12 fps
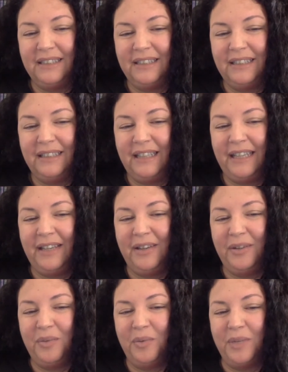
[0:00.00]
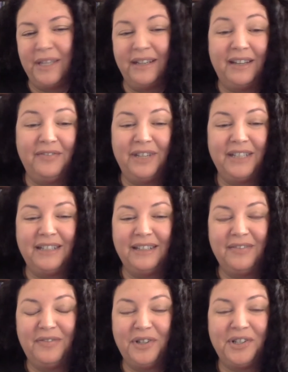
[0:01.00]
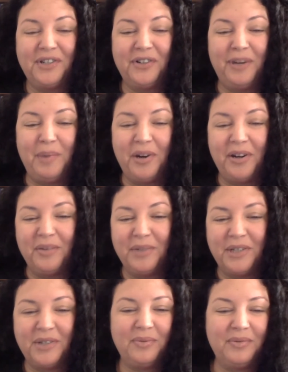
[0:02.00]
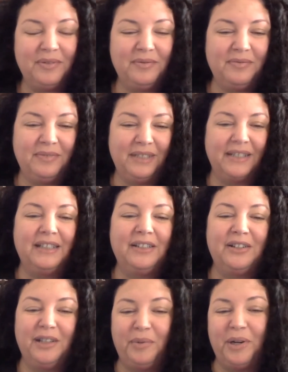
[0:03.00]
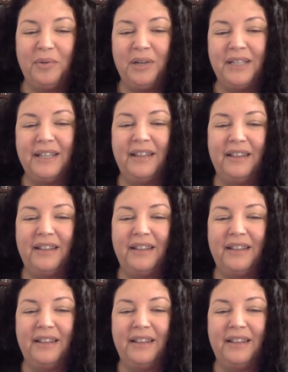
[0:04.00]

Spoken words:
he wasn't convicted of first degree murder, which is clearly what it was. And then